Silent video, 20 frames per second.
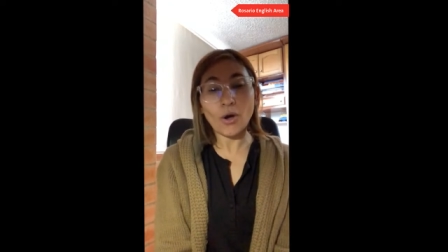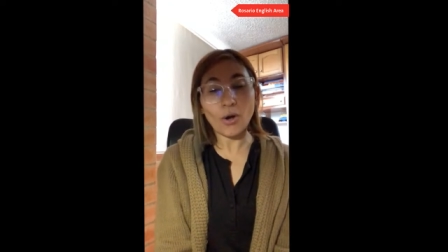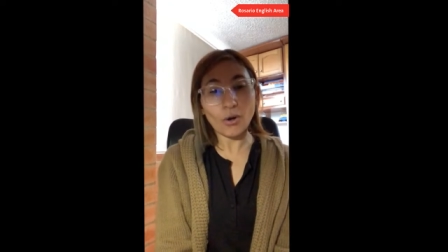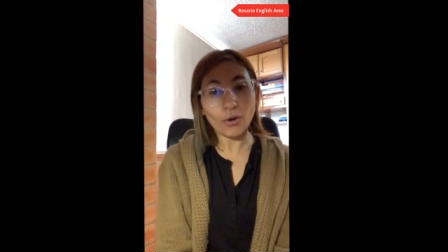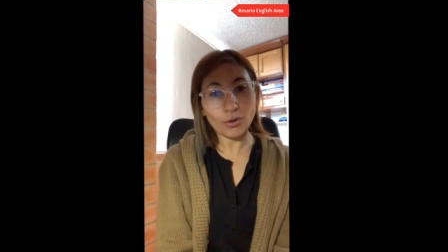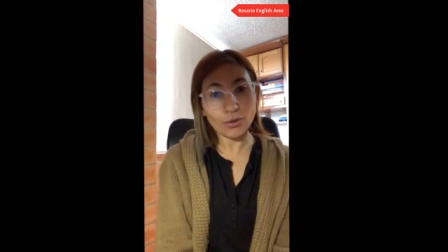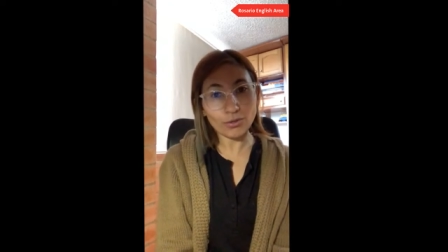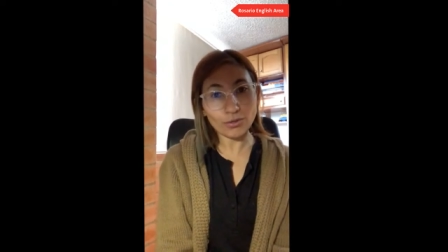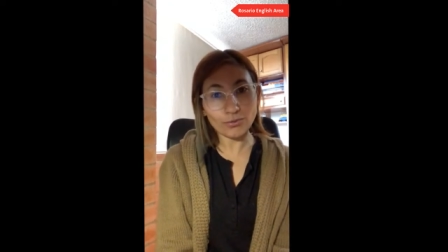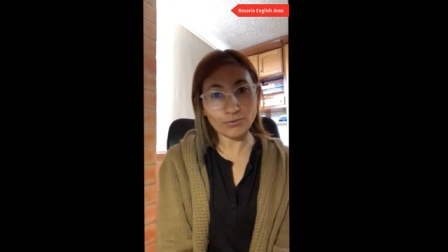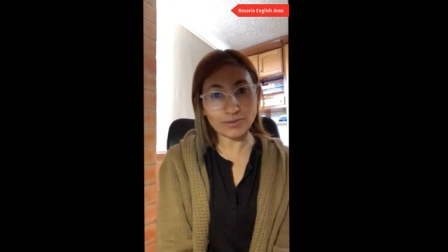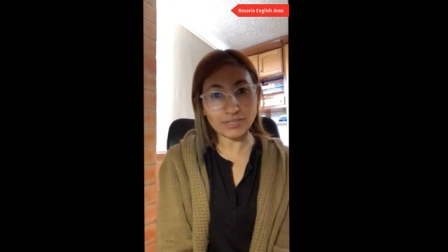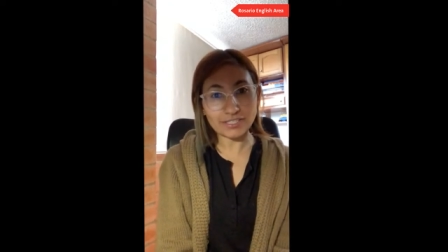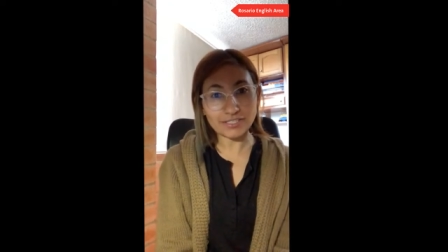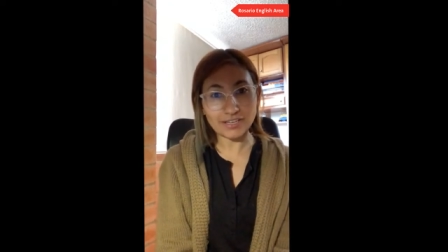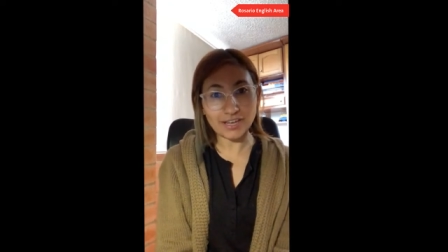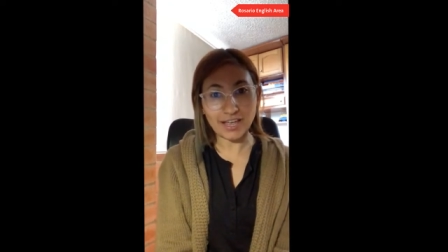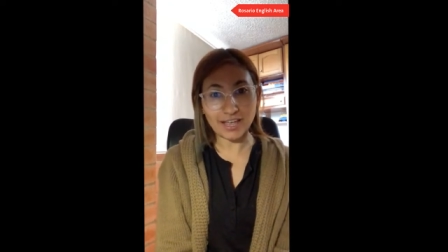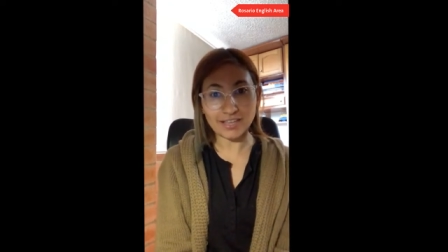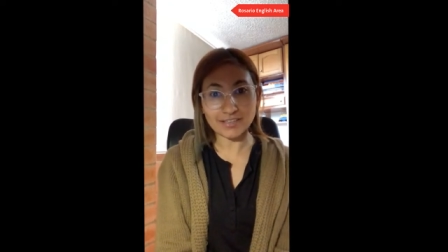All three
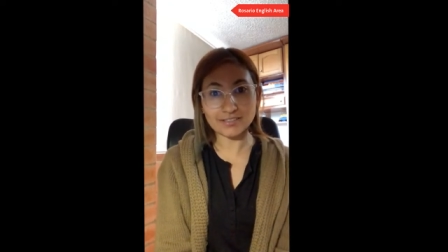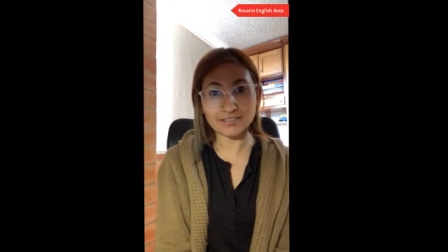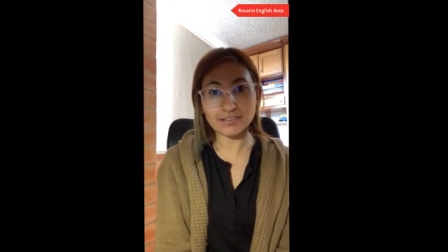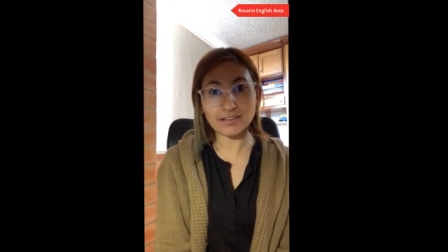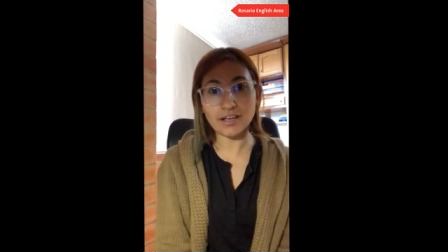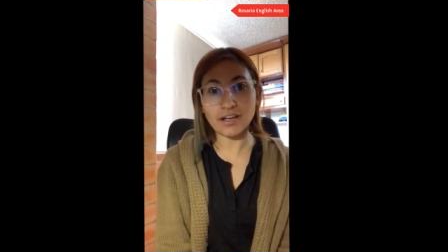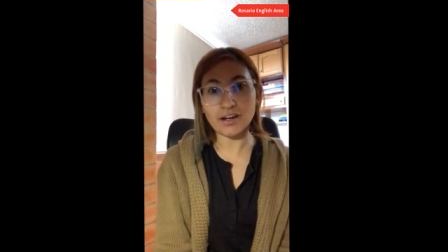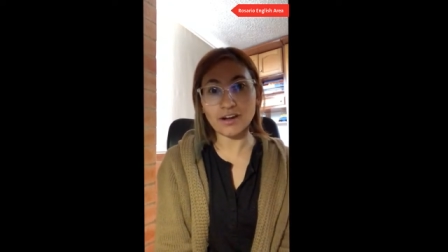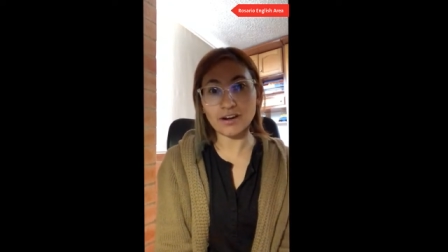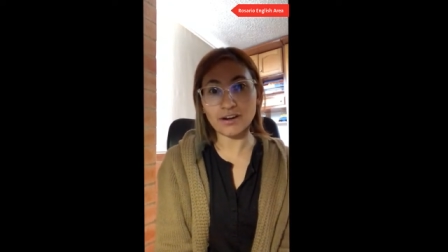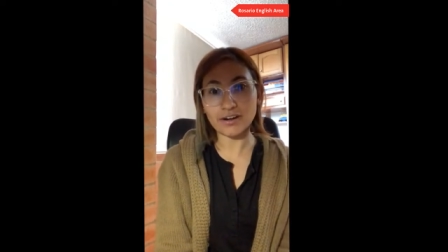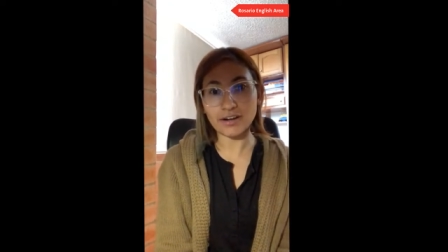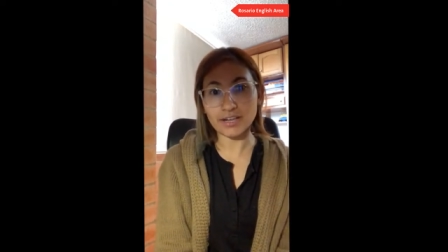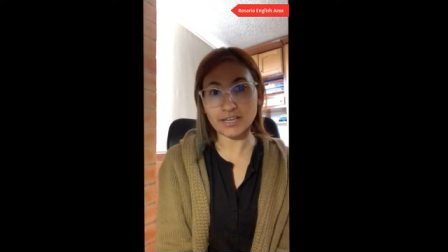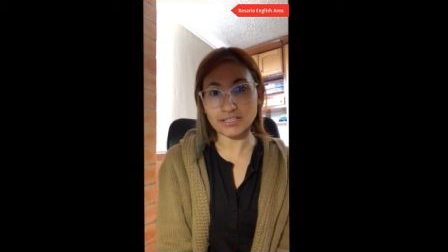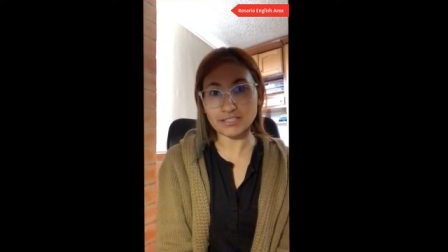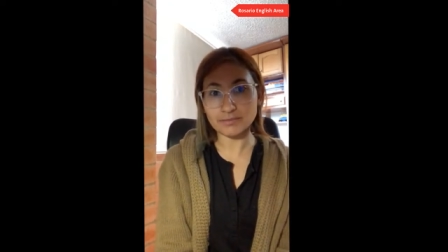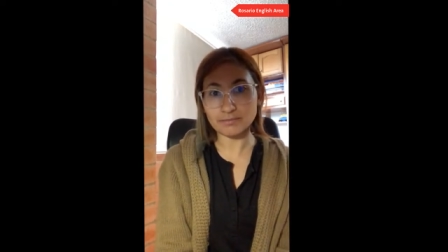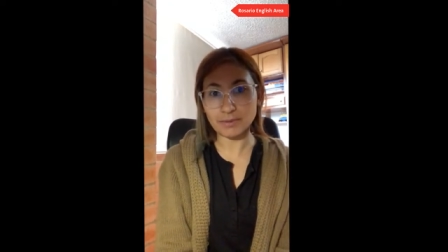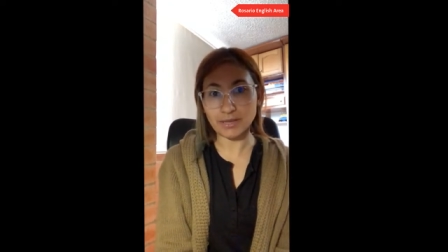tasks are
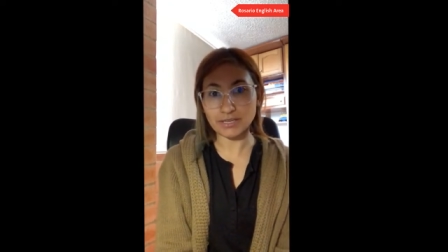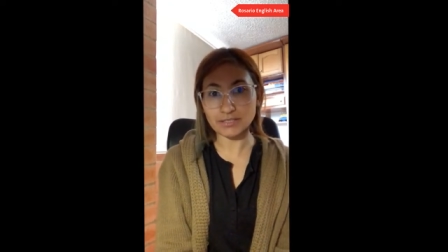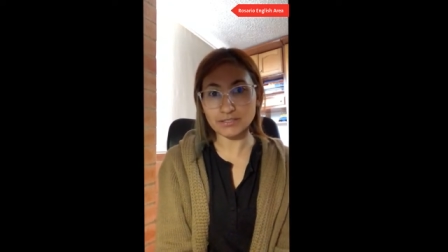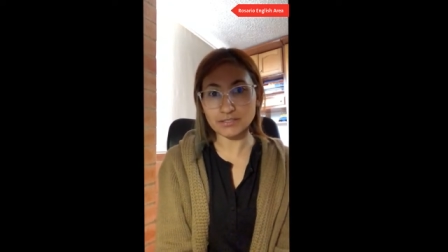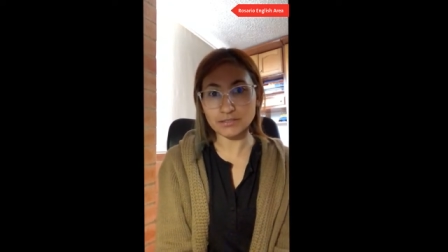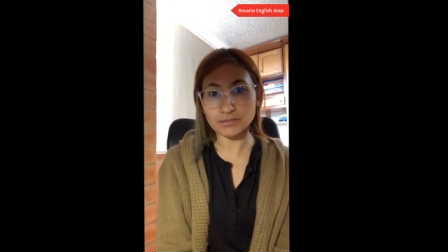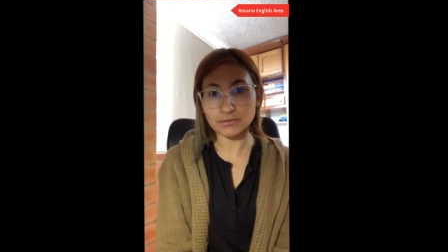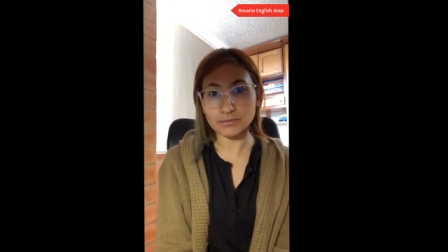expected